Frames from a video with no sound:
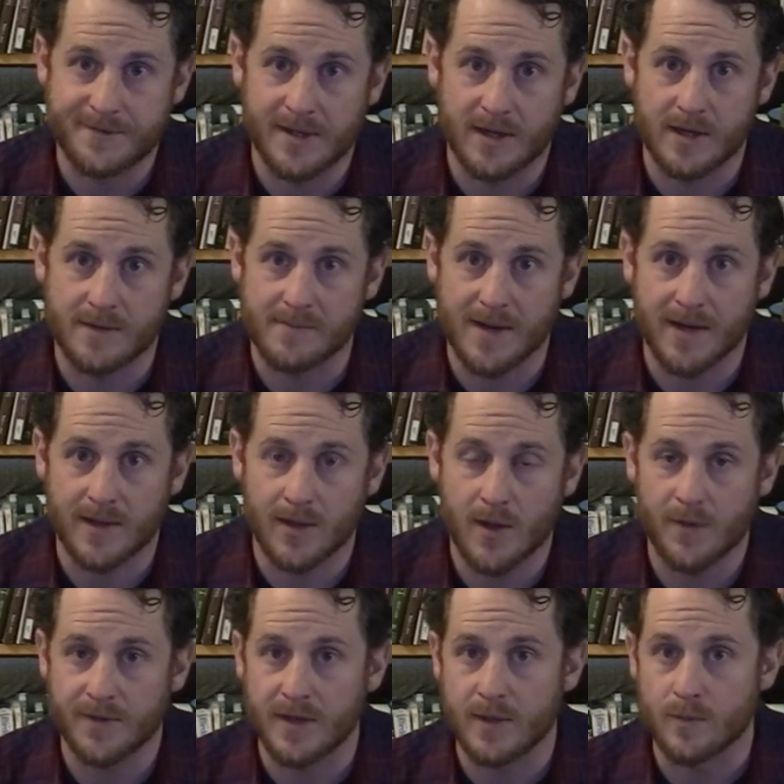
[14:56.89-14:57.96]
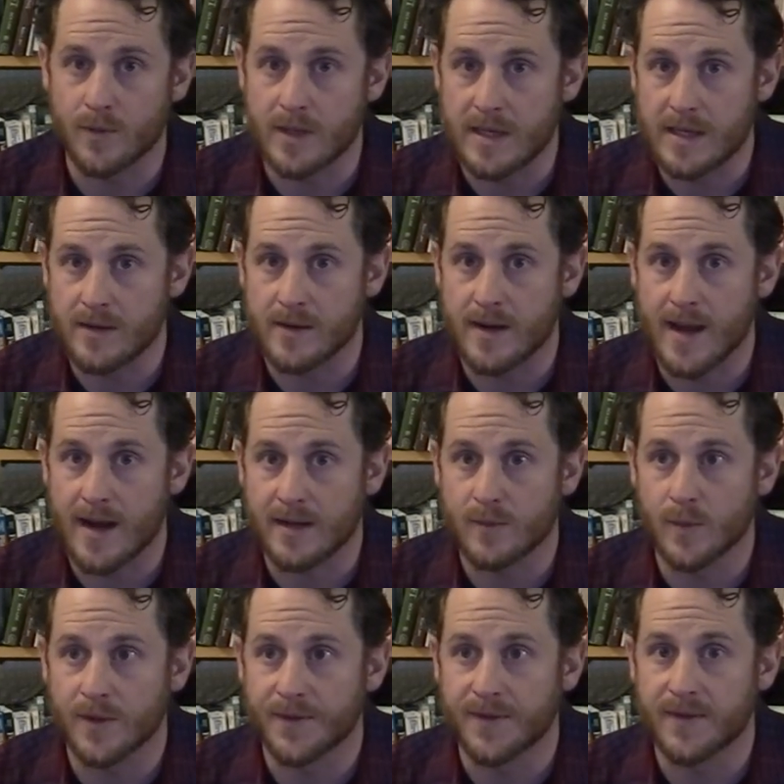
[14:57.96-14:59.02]
that are in my clothing would interact
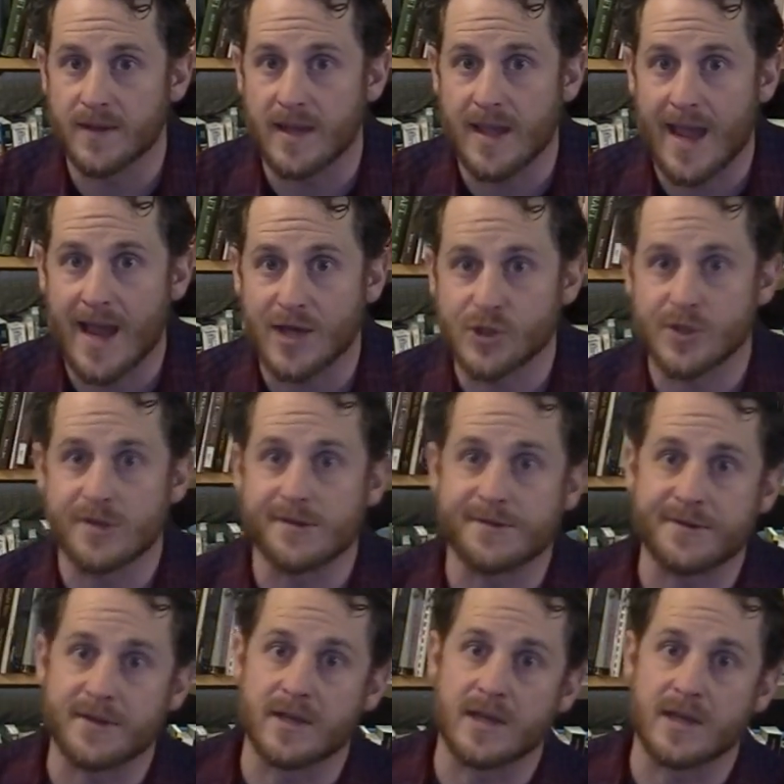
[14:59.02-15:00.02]
with the ashes